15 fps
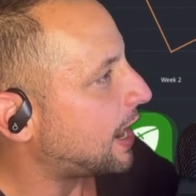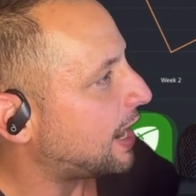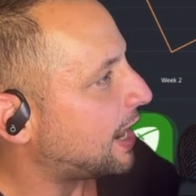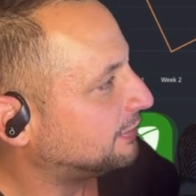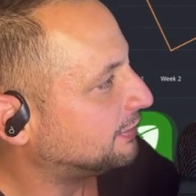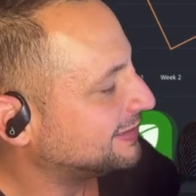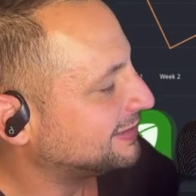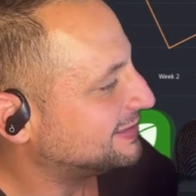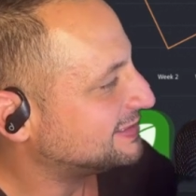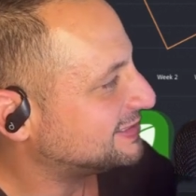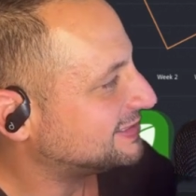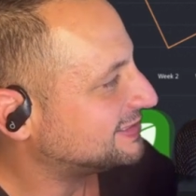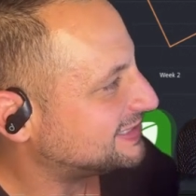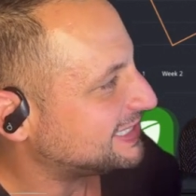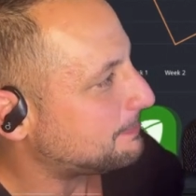I think
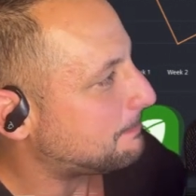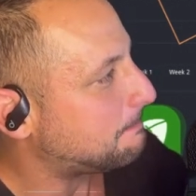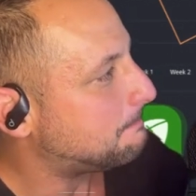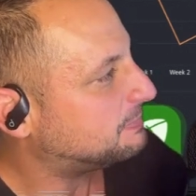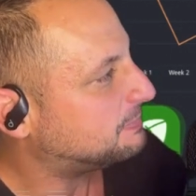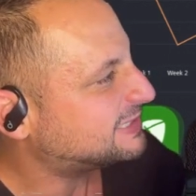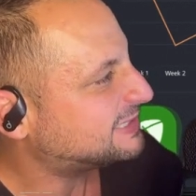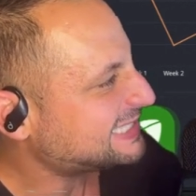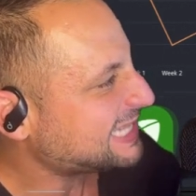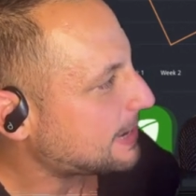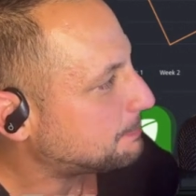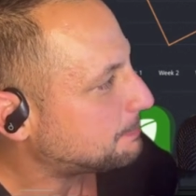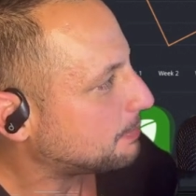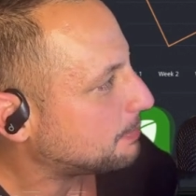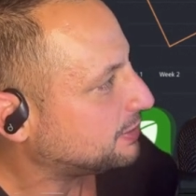this is the
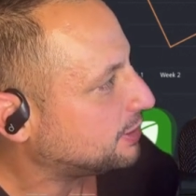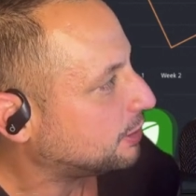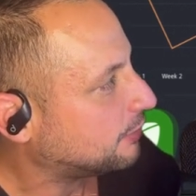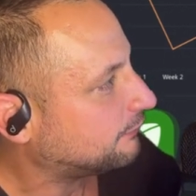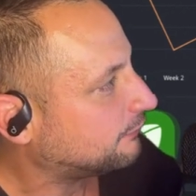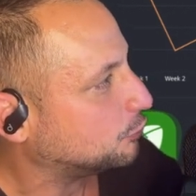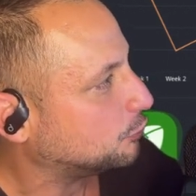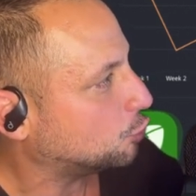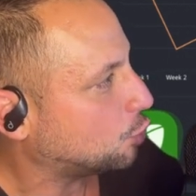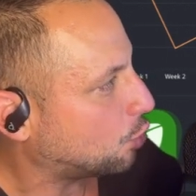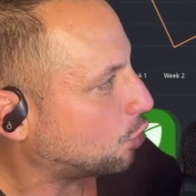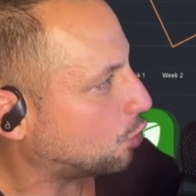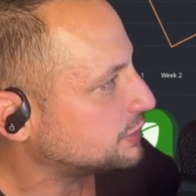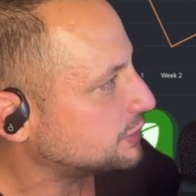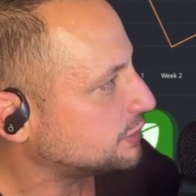step-up year for
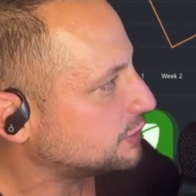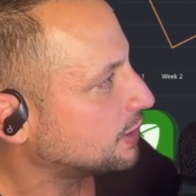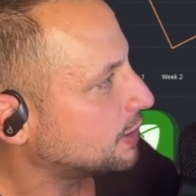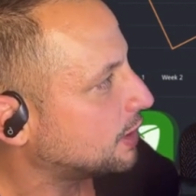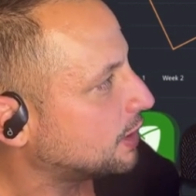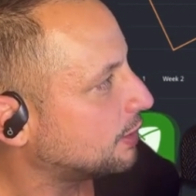Lawrence.